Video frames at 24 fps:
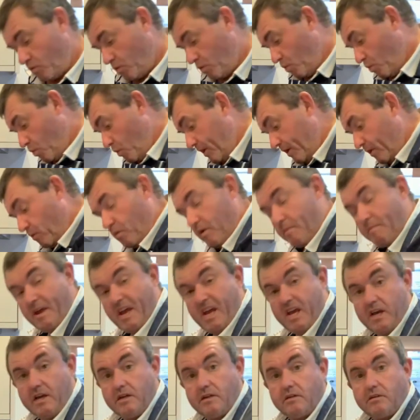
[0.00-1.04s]
we're going to whip it
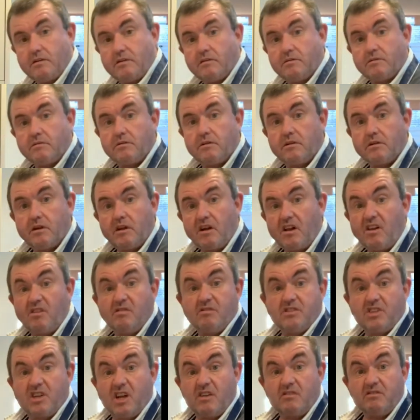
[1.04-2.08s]
out. I'll
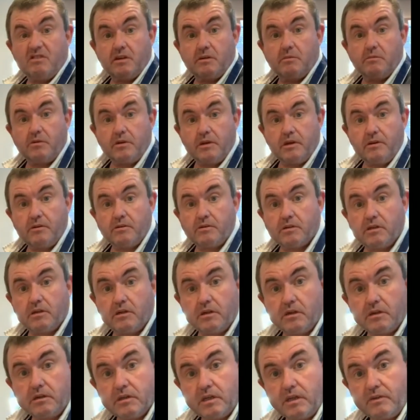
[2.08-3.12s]
show you what it looks like,
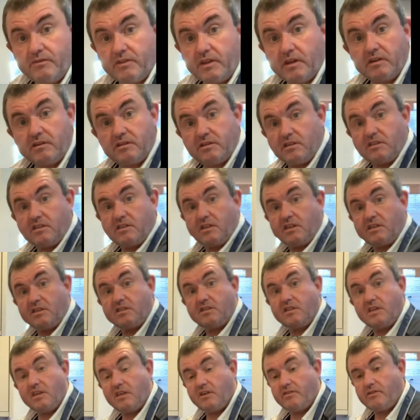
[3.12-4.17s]
even though it's just going to sit
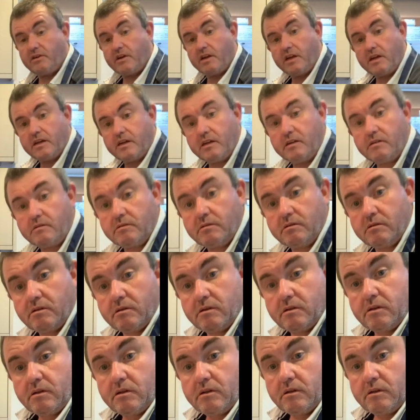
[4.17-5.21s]
here for an hour now.
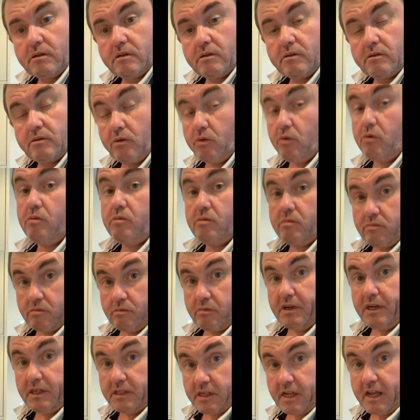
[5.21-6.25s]
Or when
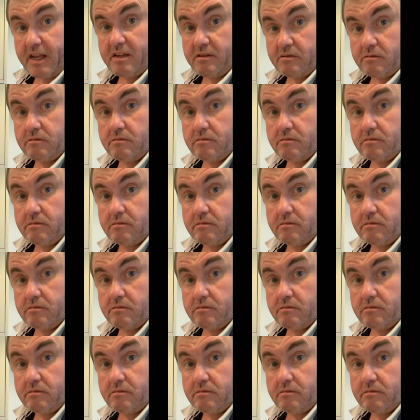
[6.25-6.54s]
it's out.